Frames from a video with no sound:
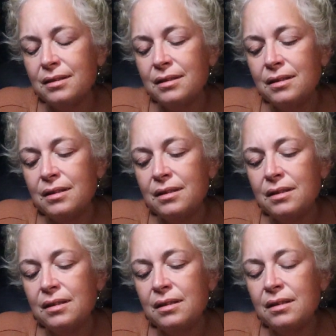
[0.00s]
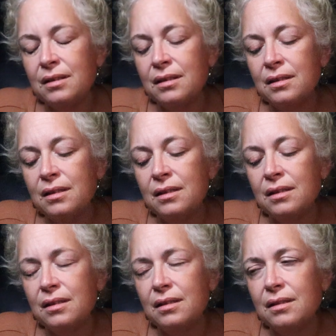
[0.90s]

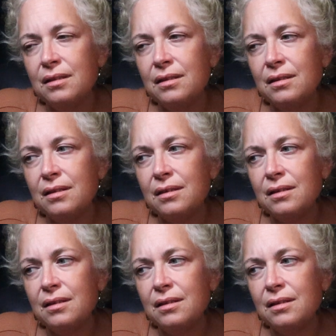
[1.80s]
Nobody speaks.